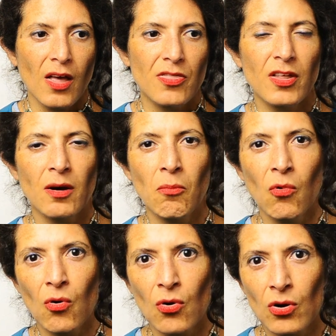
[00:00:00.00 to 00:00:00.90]
the
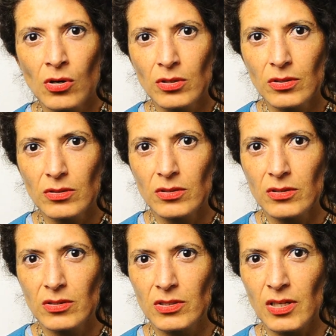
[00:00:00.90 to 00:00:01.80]
more,
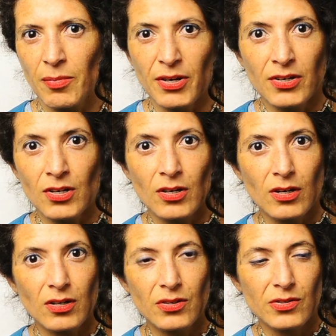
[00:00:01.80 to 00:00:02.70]
the
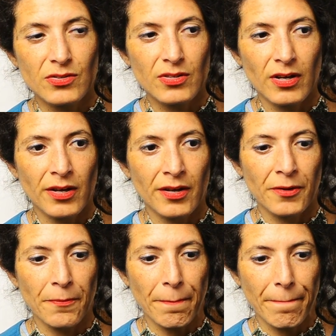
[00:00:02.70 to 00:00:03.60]
better, because
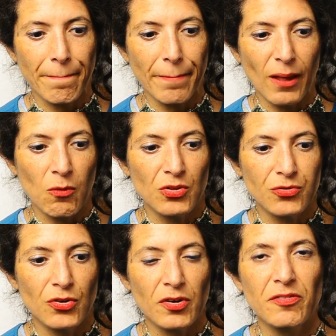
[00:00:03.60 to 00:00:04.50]
I want to
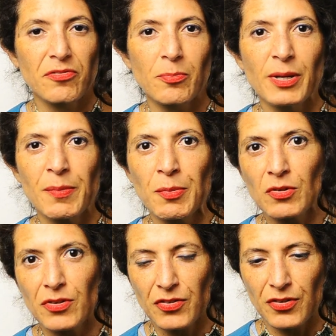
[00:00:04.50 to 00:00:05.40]
know if many people
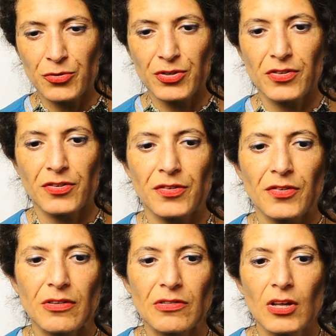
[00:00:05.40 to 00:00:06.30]
is interested in
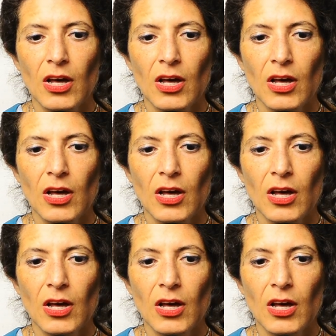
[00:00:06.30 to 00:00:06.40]
this.